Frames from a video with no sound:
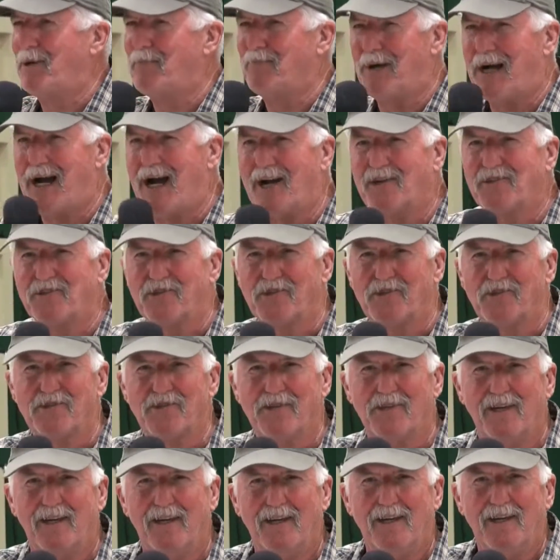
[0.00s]
boxes.
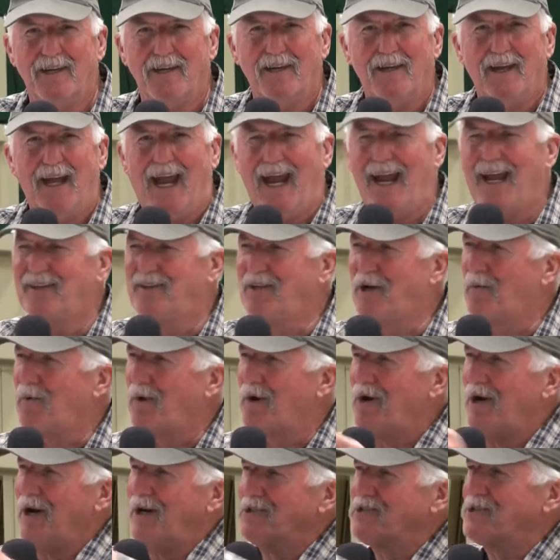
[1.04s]
And there
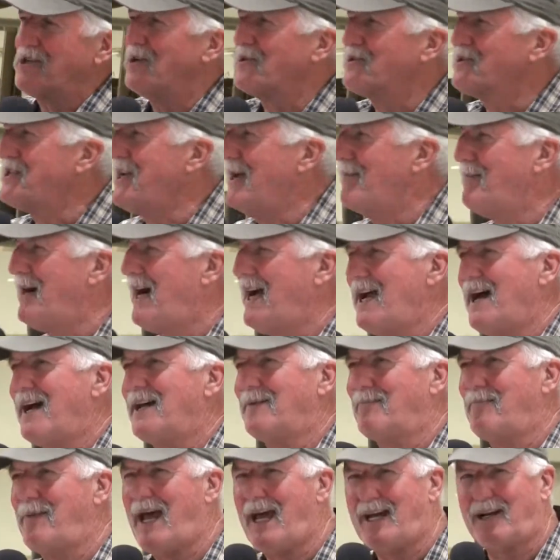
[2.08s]
were also
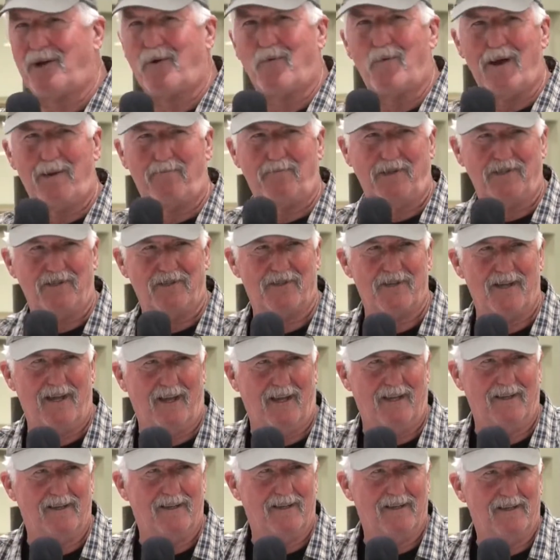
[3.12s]
semi-automatic weapons
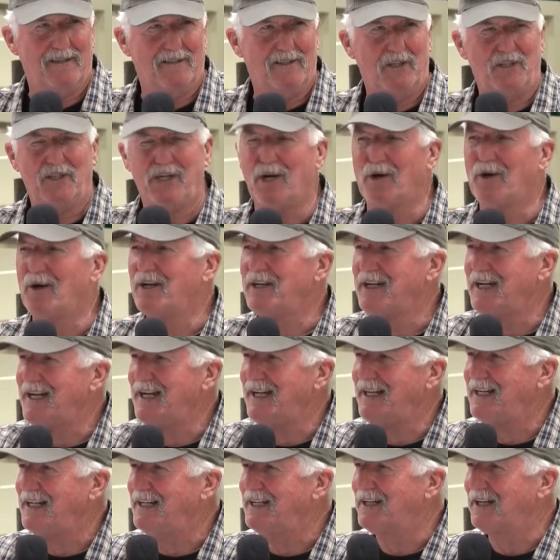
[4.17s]
then, the
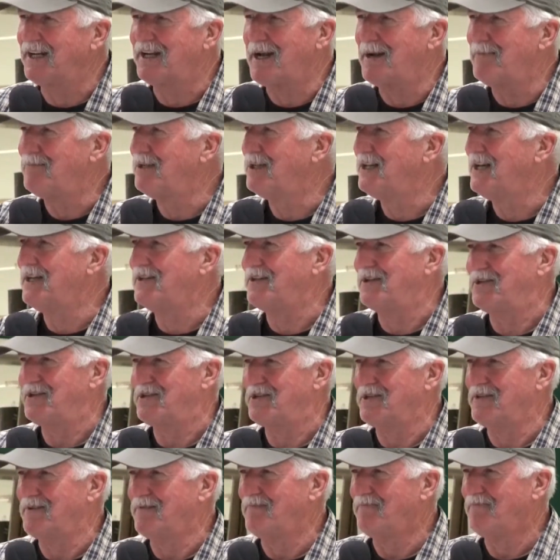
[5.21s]
Girardini and a couple
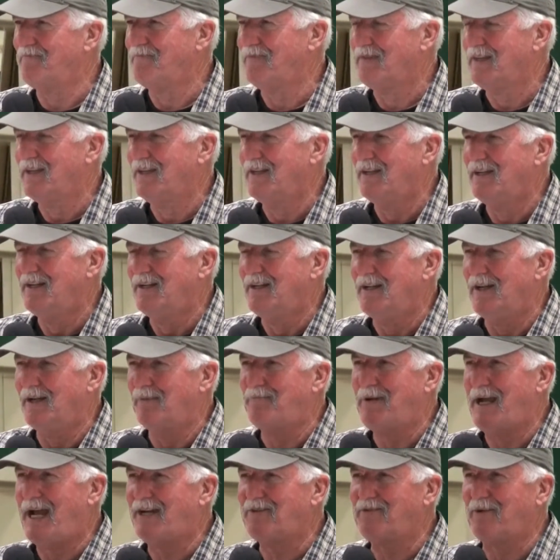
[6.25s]
others. And
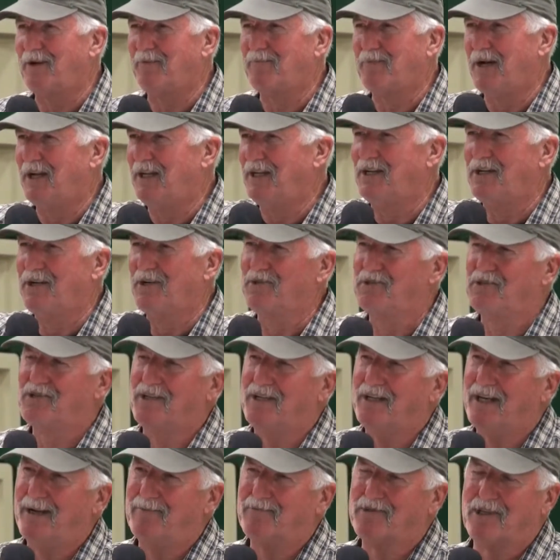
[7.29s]
Patrick probably knows the
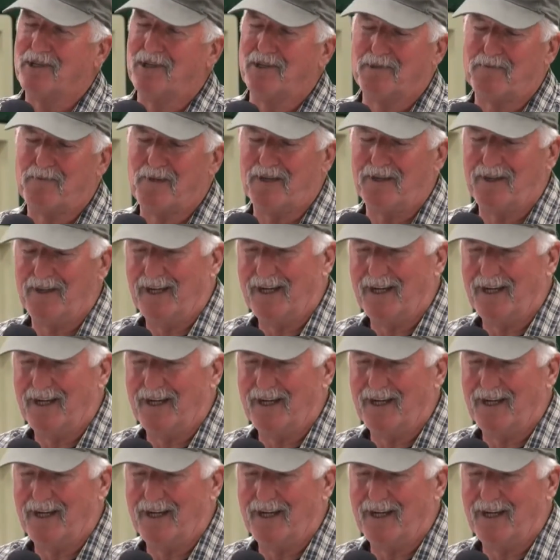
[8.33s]
names of those better than